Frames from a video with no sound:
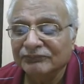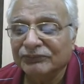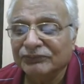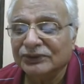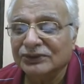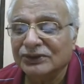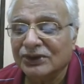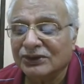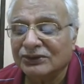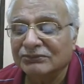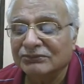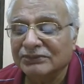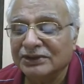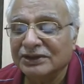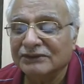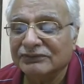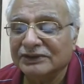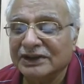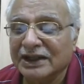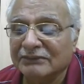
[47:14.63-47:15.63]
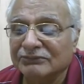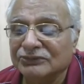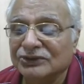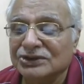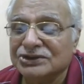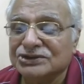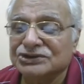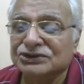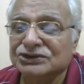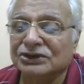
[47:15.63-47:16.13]
document when I'm not
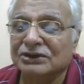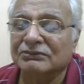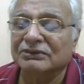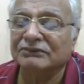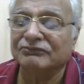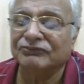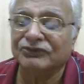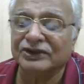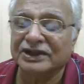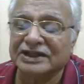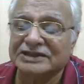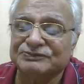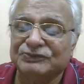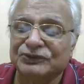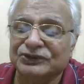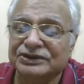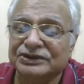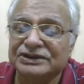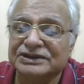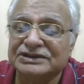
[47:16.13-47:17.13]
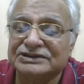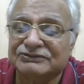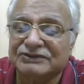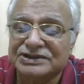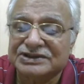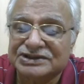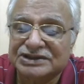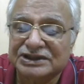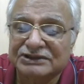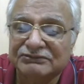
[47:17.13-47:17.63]
sure about. For export, this
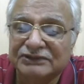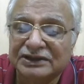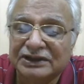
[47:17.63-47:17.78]
question will